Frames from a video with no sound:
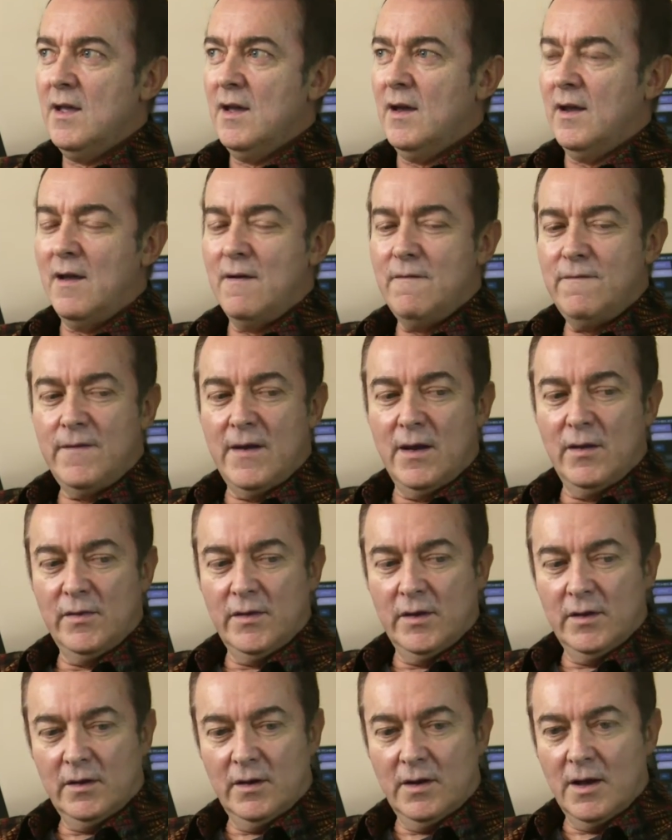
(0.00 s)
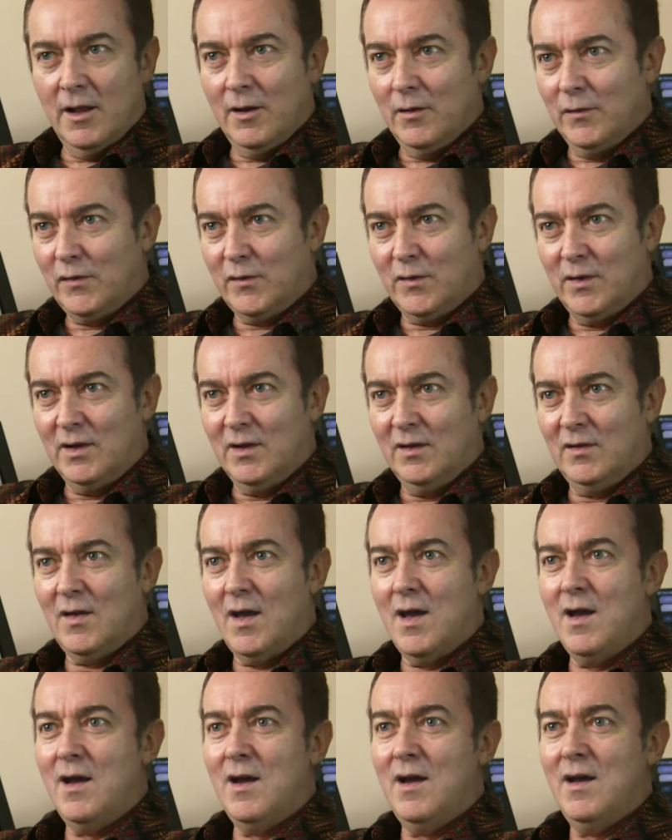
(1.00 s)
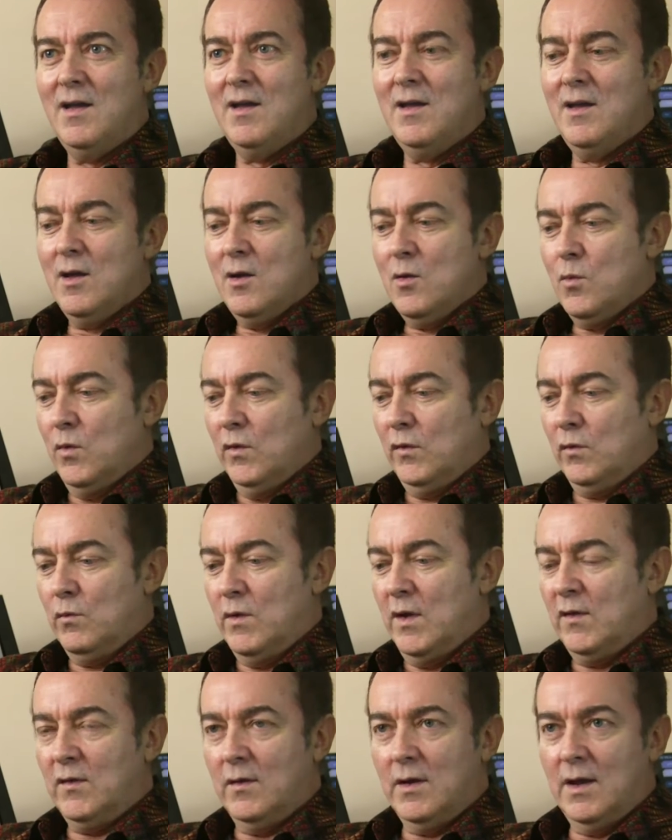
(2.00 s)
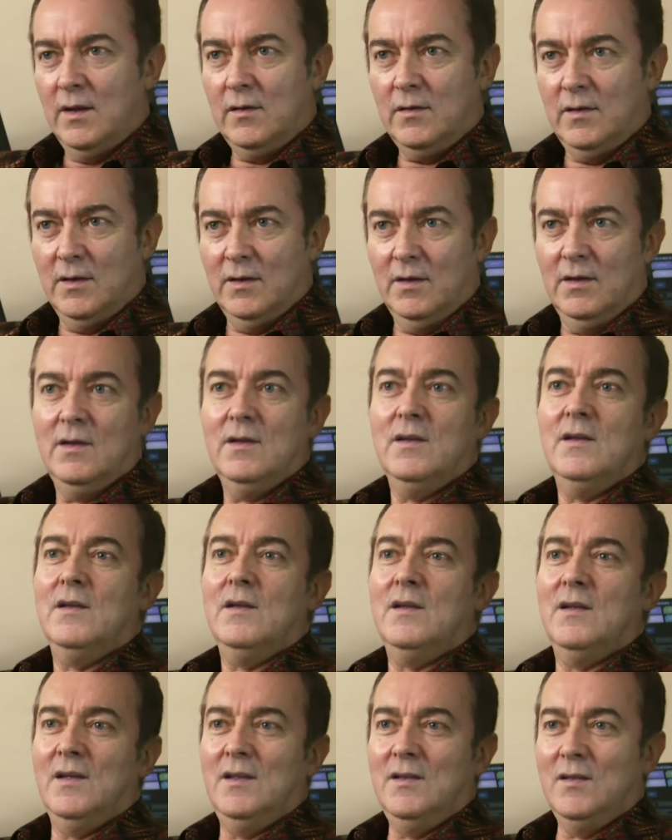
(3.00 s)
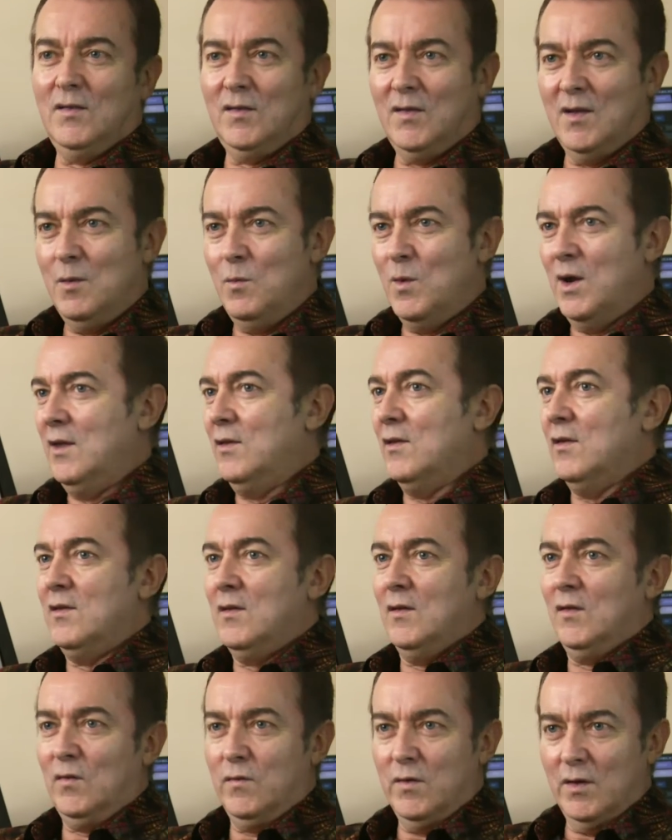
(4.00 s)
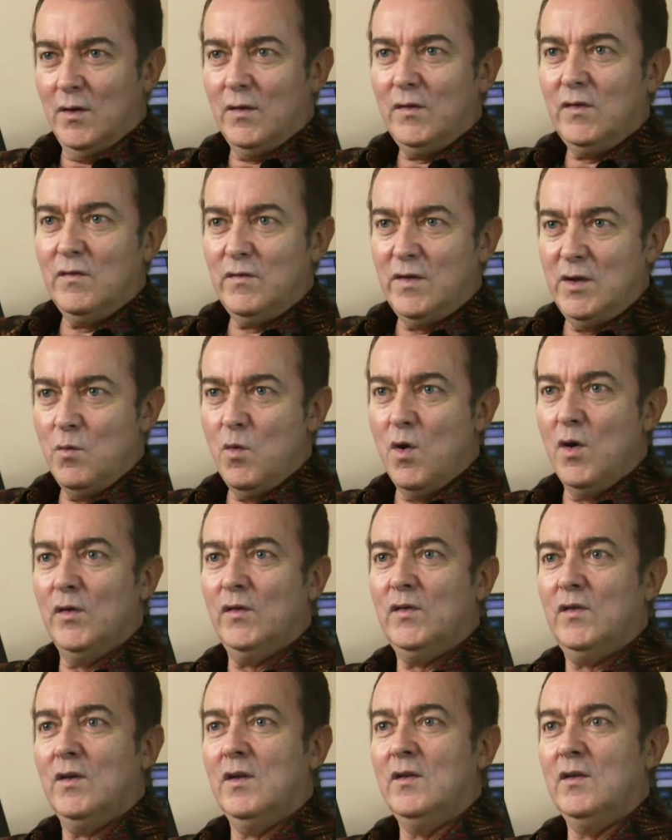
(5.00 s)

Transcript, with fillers: and I found that nylon string guitar was resonating in the same way that this philosophy was.